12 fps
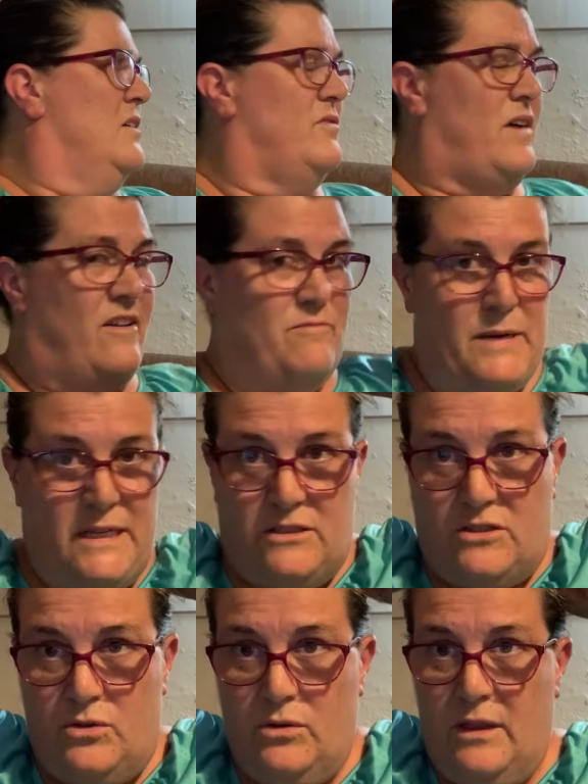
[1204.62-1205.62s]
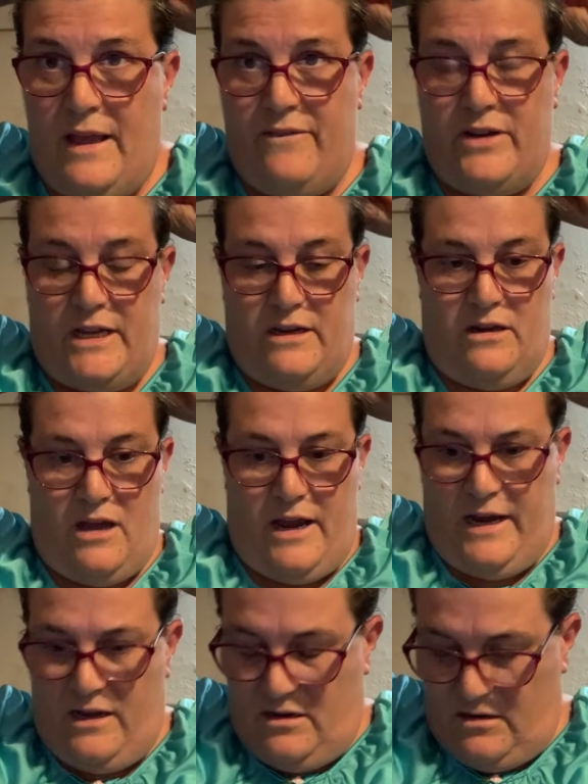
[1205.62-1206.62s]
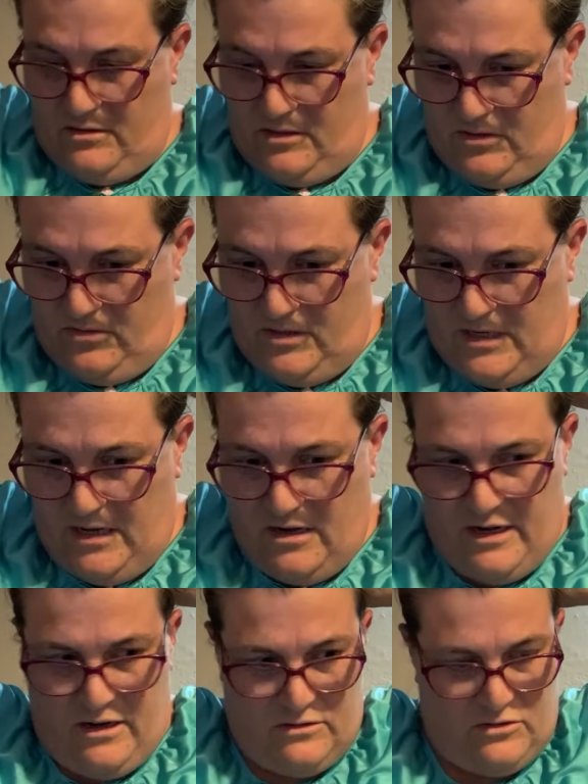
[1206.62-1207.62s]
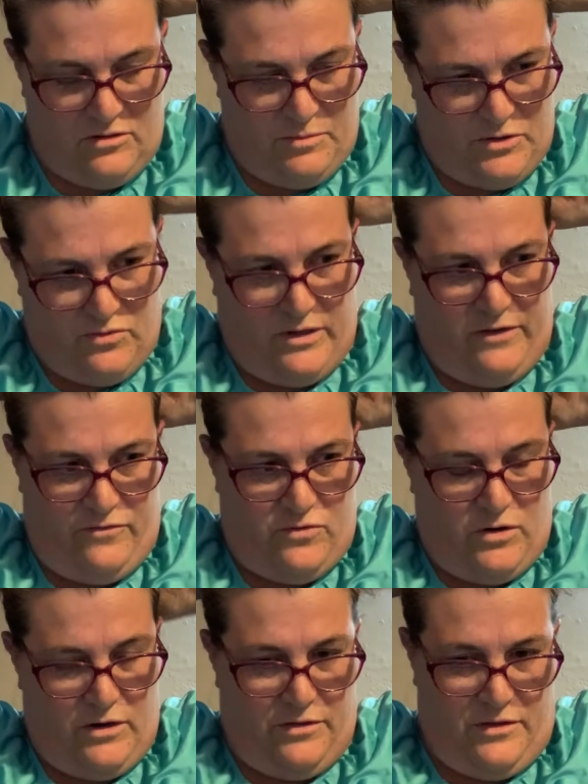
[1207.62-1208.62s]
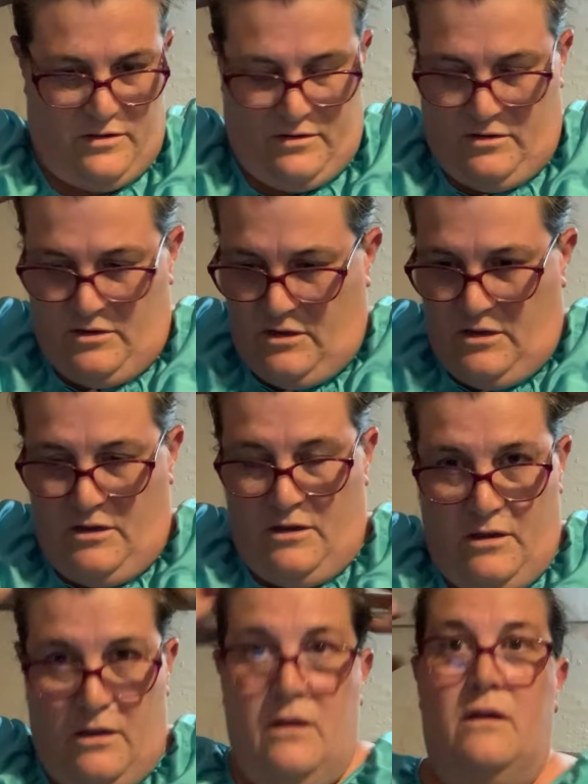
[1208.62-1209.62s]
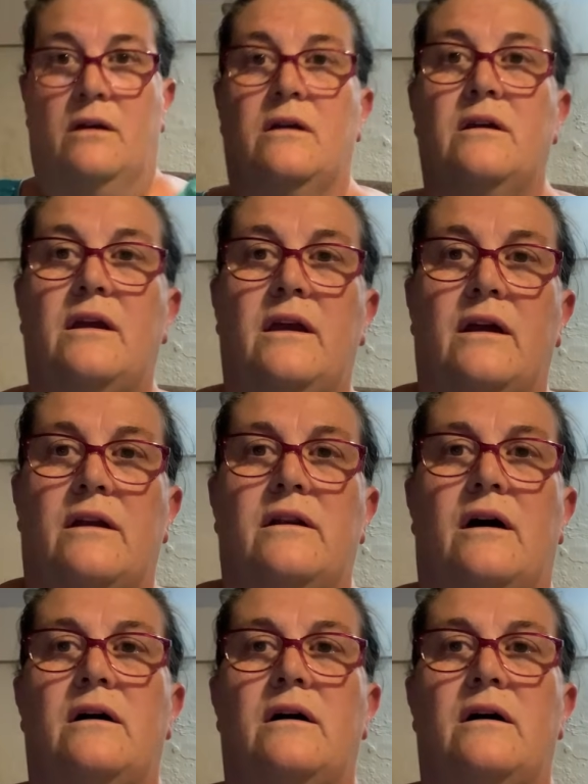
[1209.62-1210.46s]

5 minutes to 11 at night on Tuesday night, October 24th. And